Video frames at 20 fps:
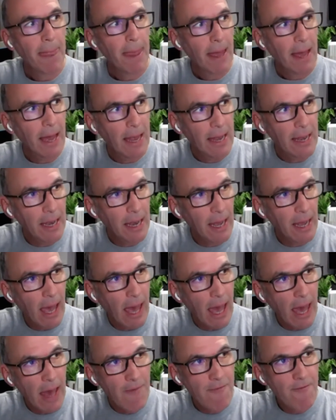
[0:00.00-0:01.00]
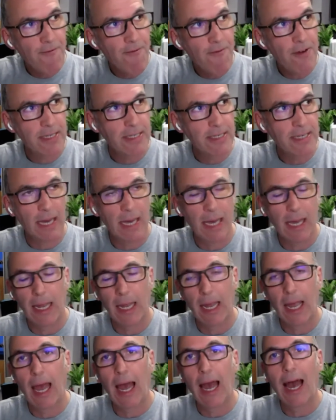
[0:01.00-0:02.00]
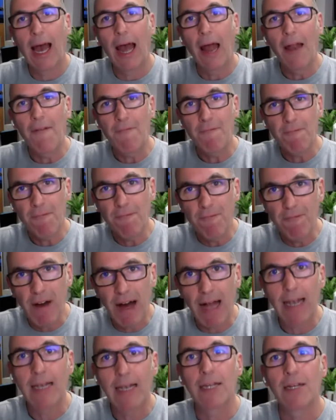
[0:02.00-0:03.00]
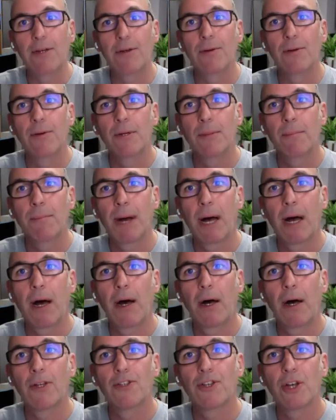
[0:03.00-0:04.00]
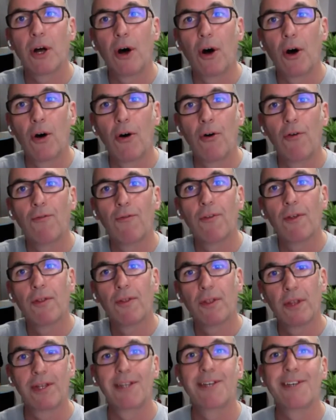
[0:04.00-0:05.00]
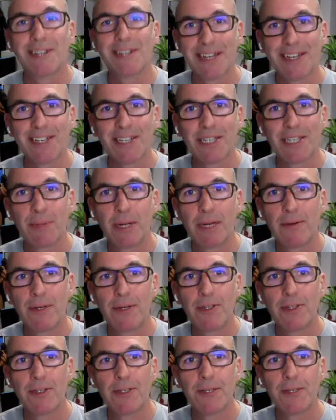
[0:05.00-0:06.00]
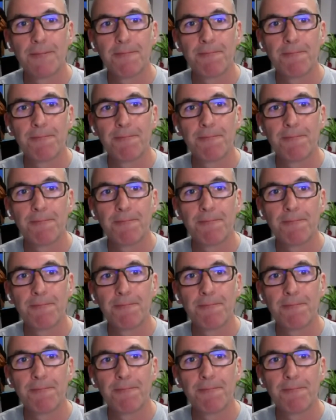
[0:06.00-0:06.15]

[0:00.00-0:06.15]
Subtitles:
an everyday and valued part of the learning experience.